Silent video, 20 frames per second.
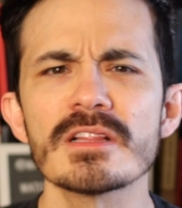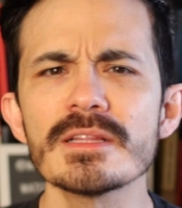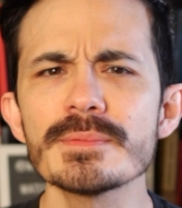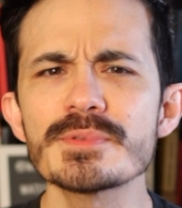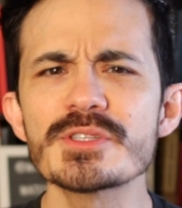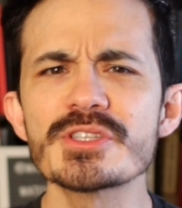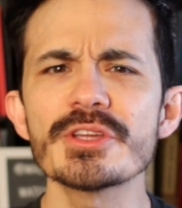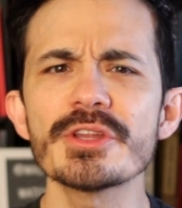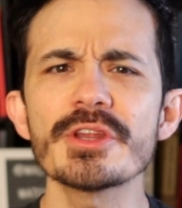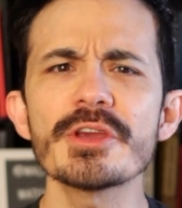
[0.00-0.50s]

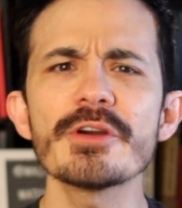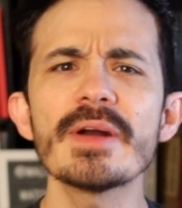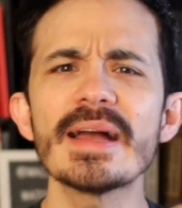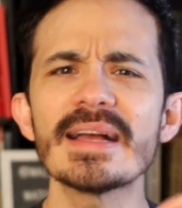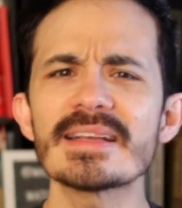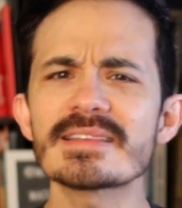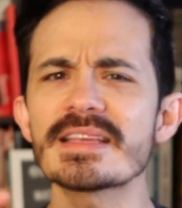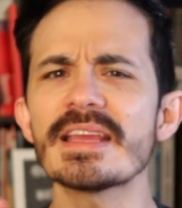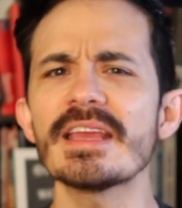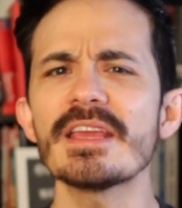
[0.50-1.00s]
Clip Studio
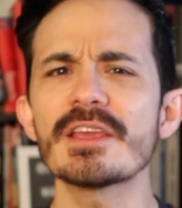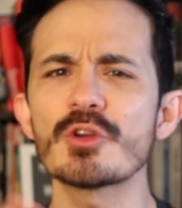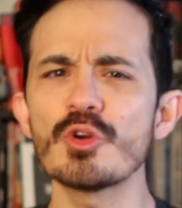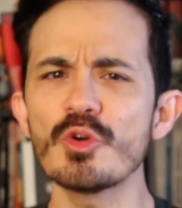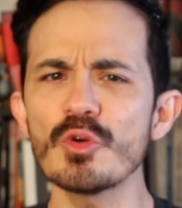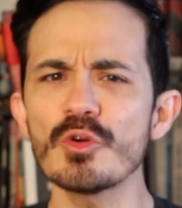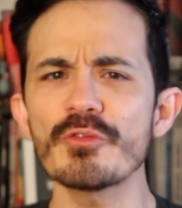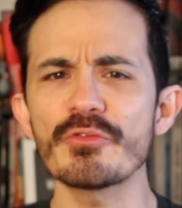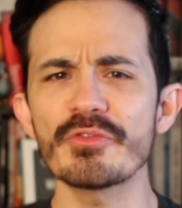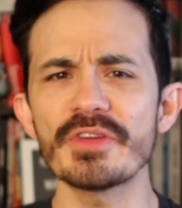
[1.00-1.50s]
has a
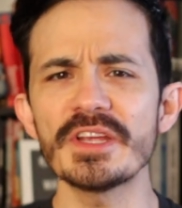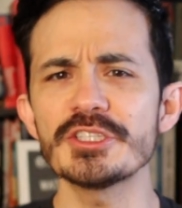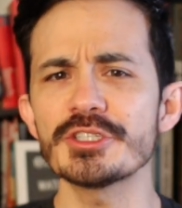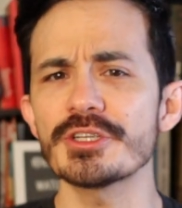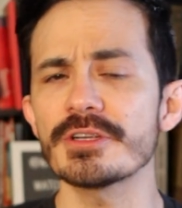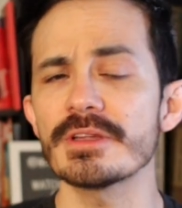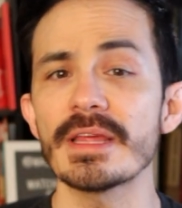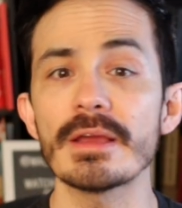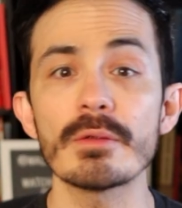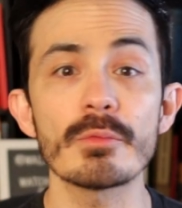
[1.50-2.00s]
cool
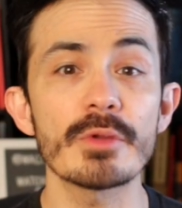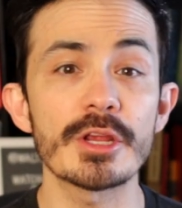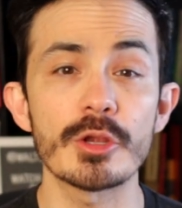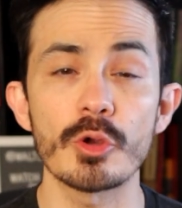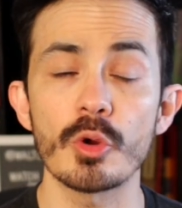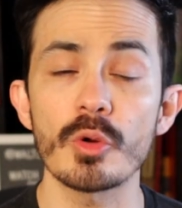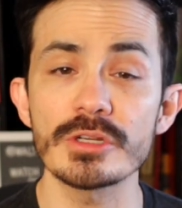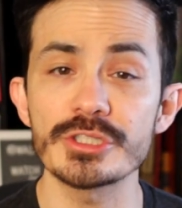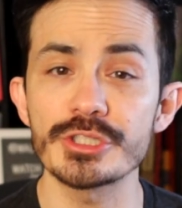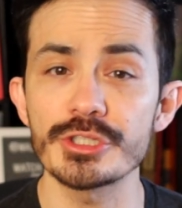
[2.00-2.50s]
feature that
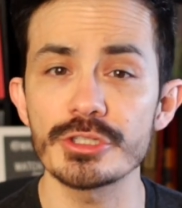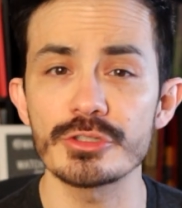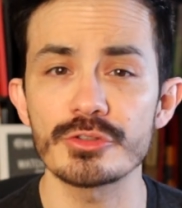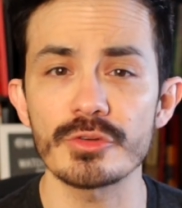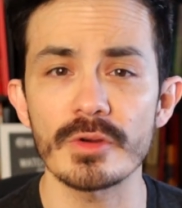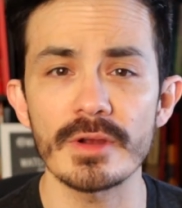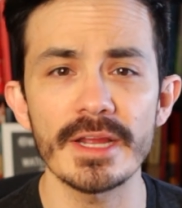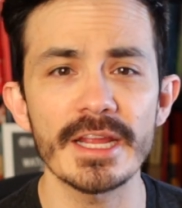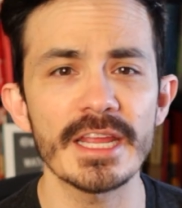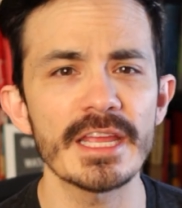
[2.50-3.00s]
records your
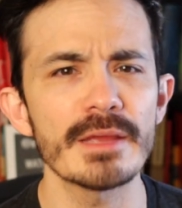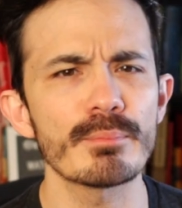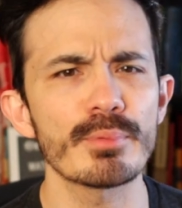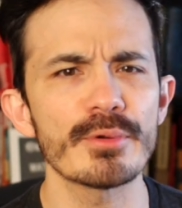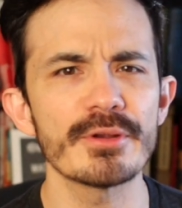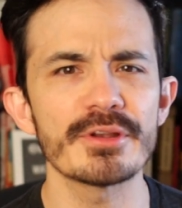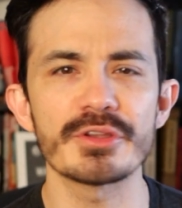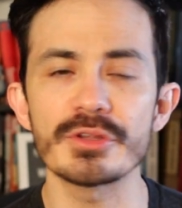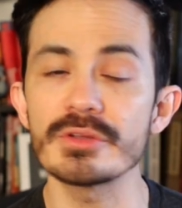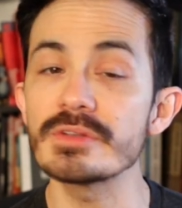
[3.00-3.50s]
drawing and
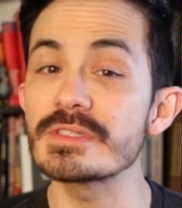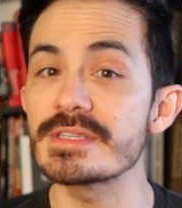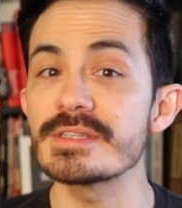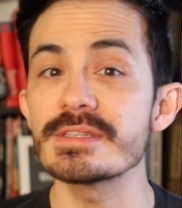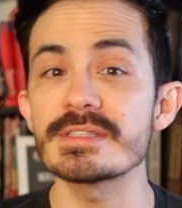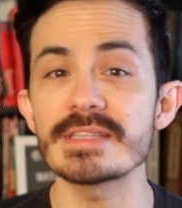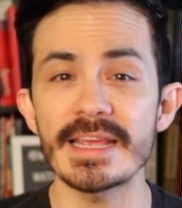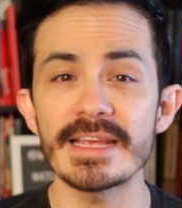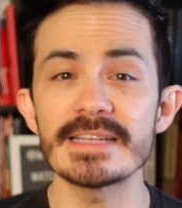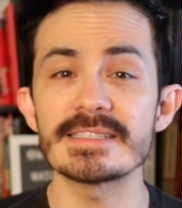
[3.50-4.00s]

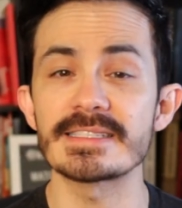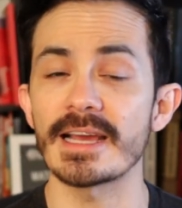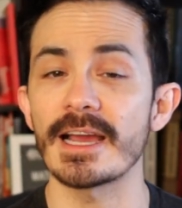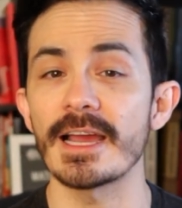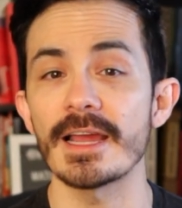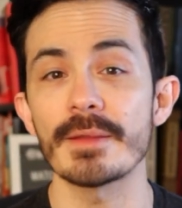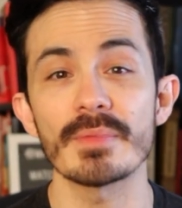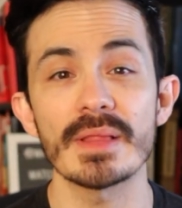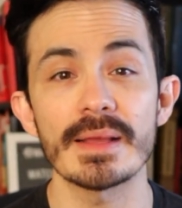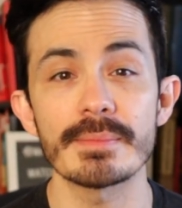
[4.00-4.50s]
produces a
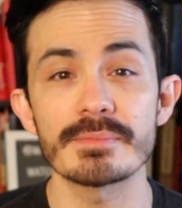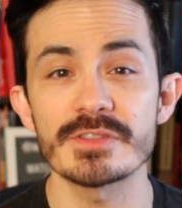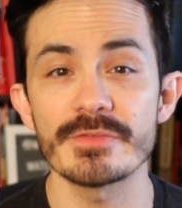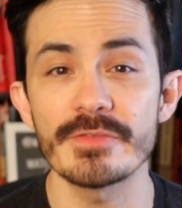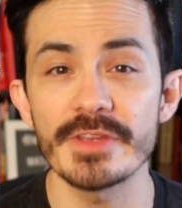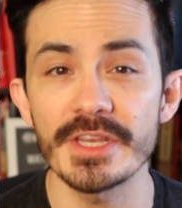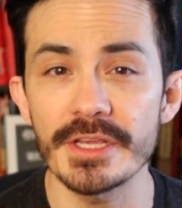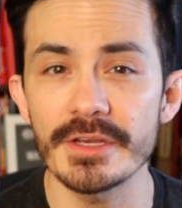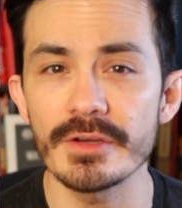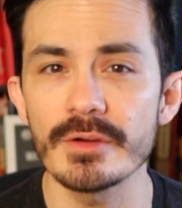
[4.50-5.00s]
time-lapse
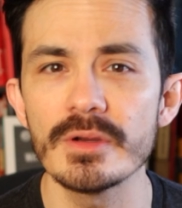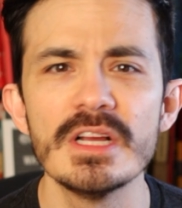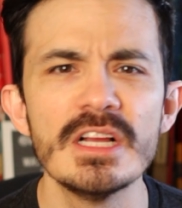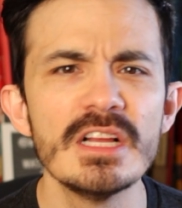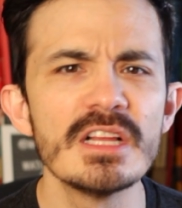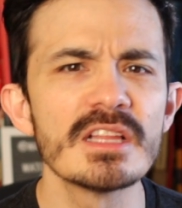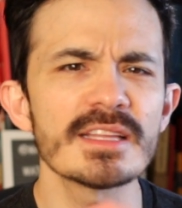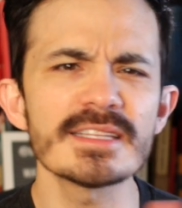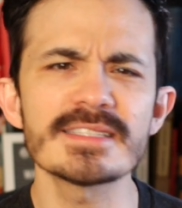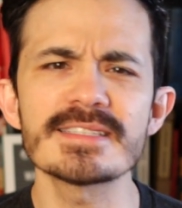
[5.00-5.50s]
video.
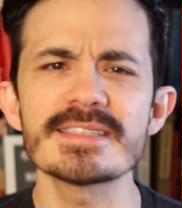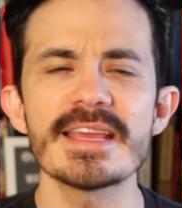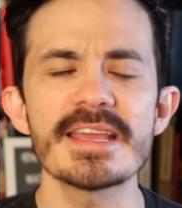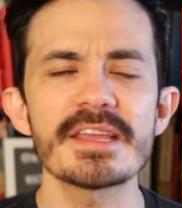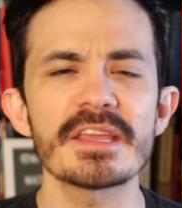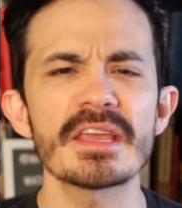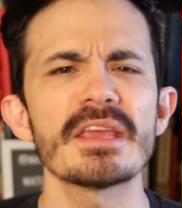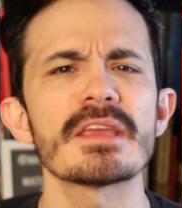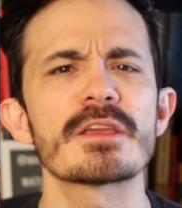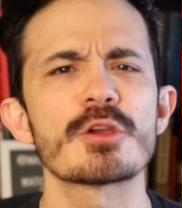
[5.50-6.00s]
Let's
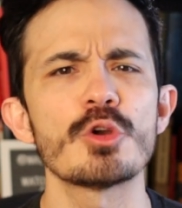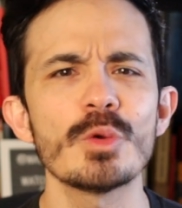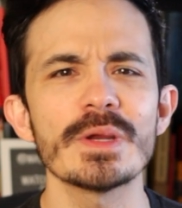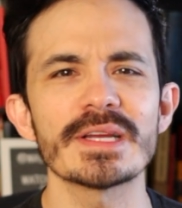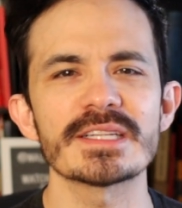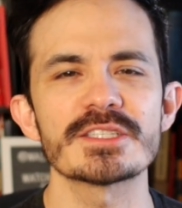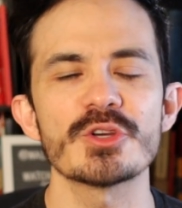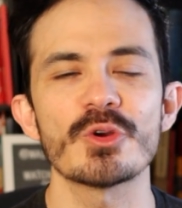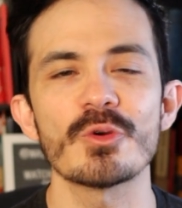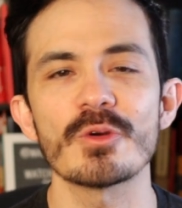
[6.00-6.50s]
take a
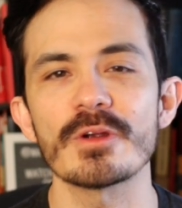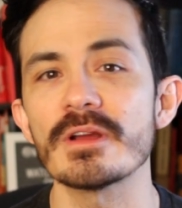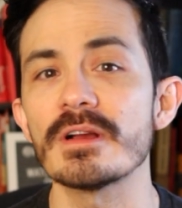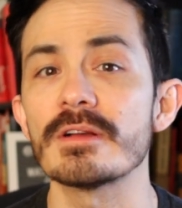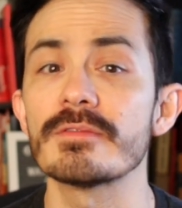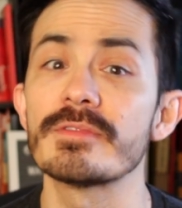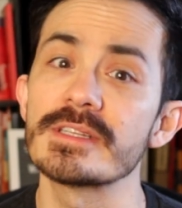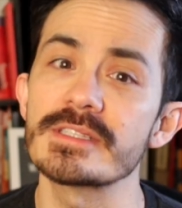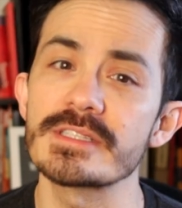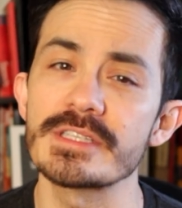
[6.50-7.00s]
quick tour
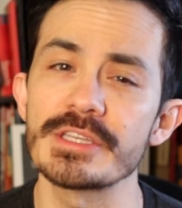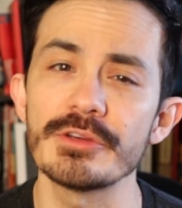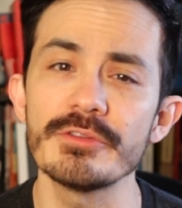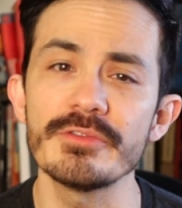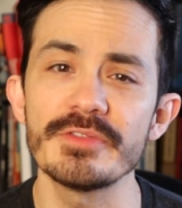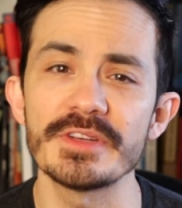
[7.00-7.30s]
of this new